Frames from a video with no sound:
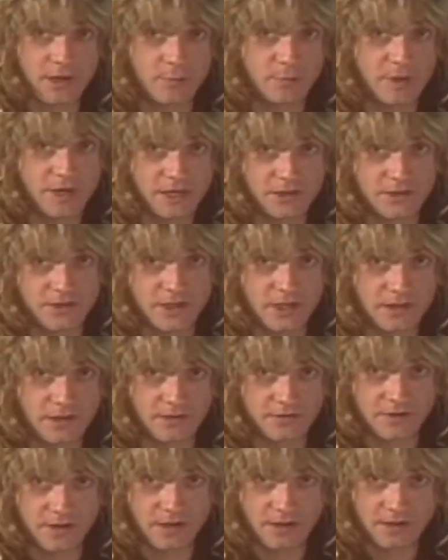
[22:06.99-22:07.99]
a pitch in
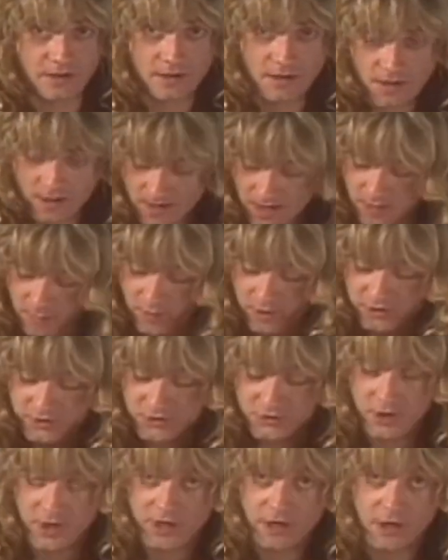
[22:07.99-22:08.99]
this hand, and we're going to
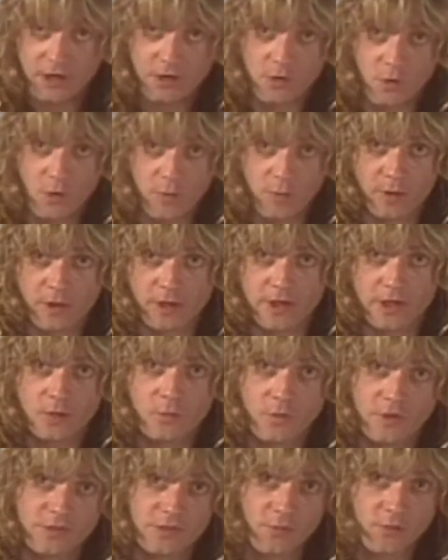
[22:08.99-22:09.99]
strike normally
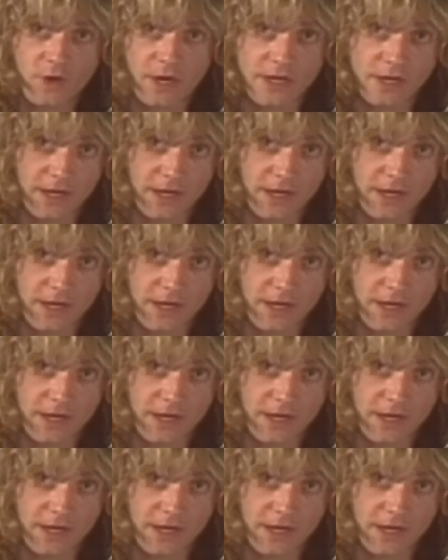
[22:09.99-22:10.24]
with the right